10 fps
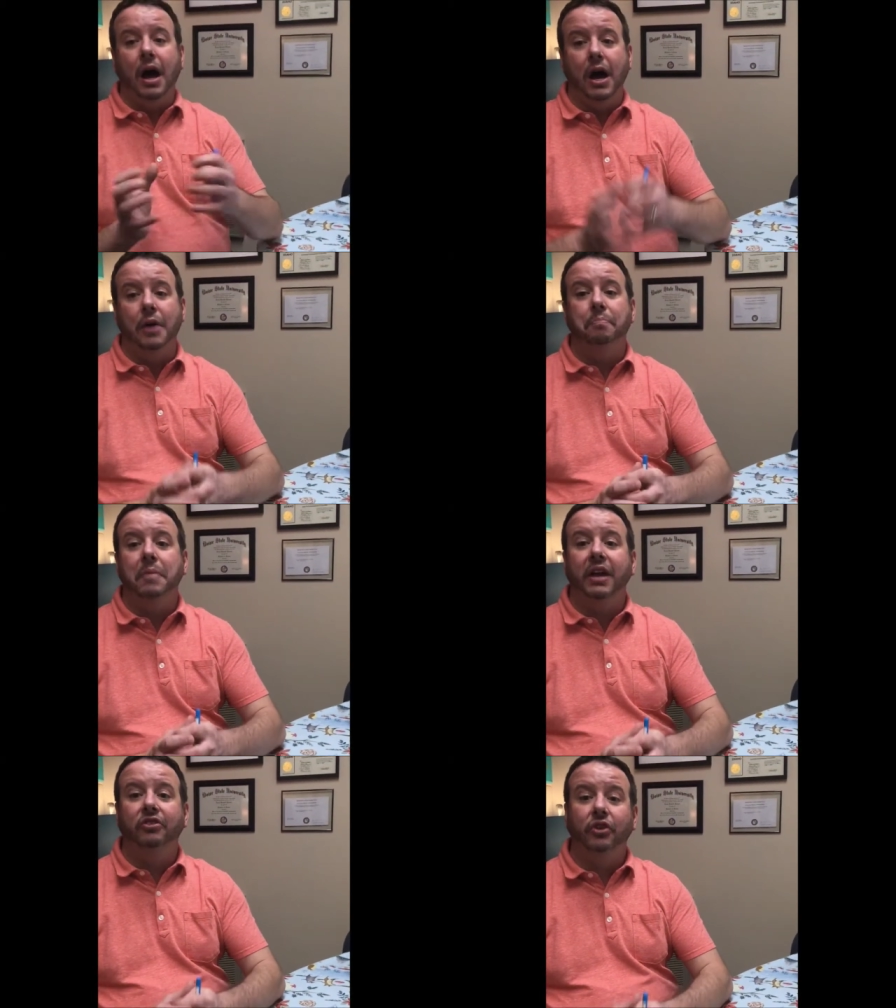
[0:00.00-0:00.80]
um,
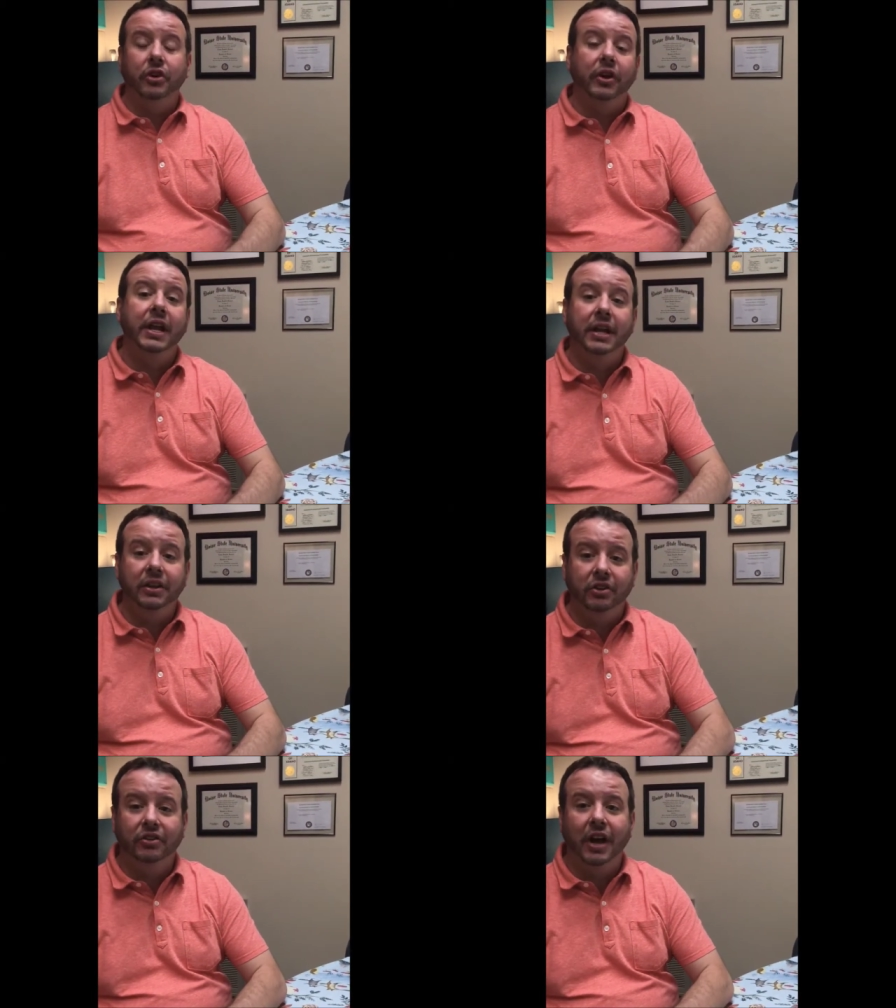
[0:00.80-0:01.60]
make sure you're
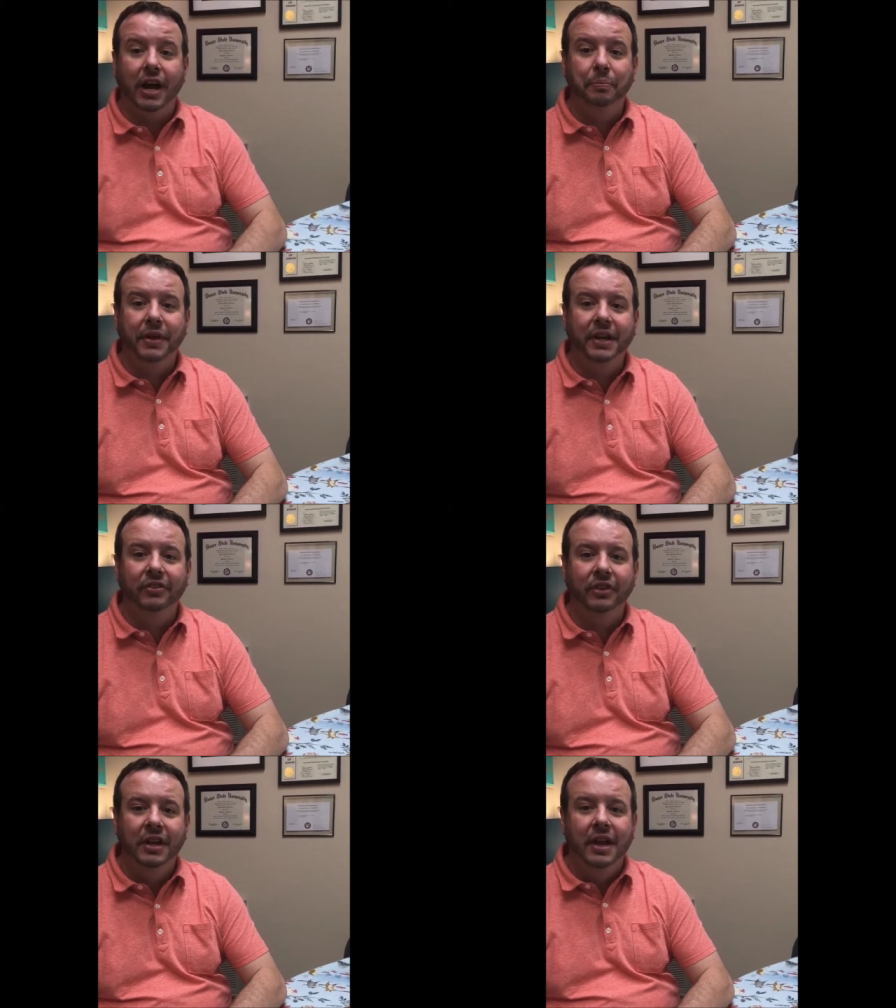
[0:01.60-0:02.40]
hitting your
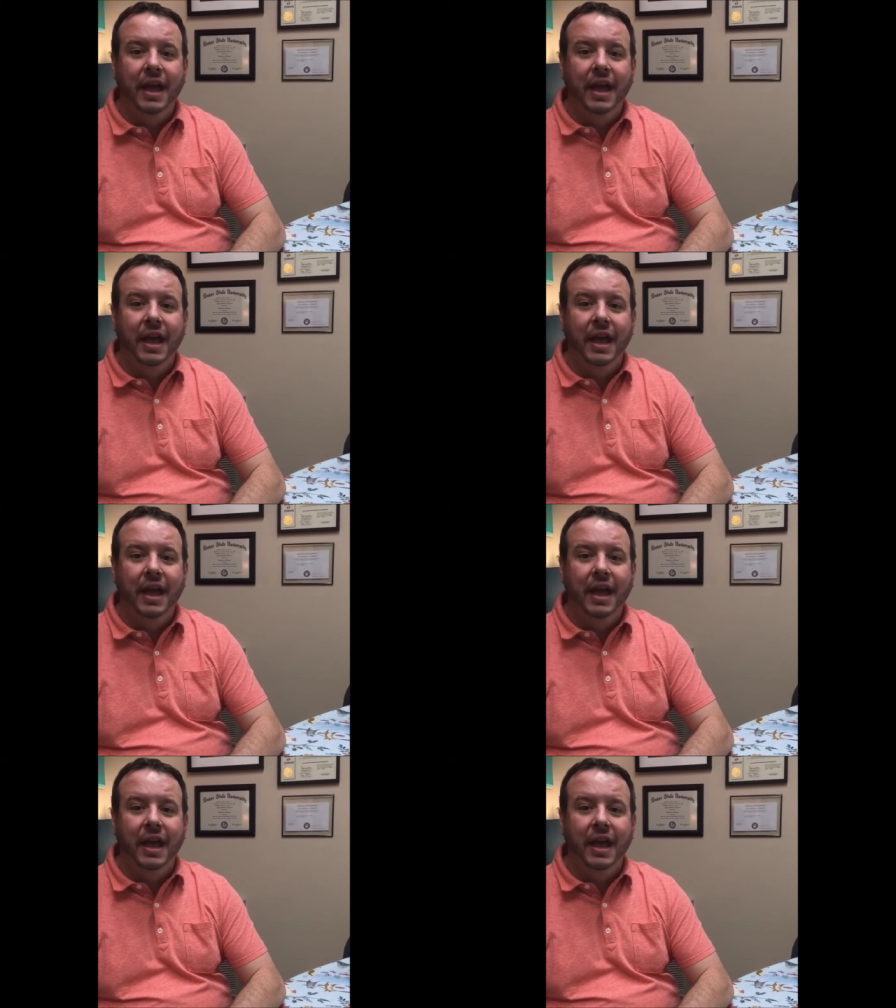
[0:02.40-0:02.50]
topics.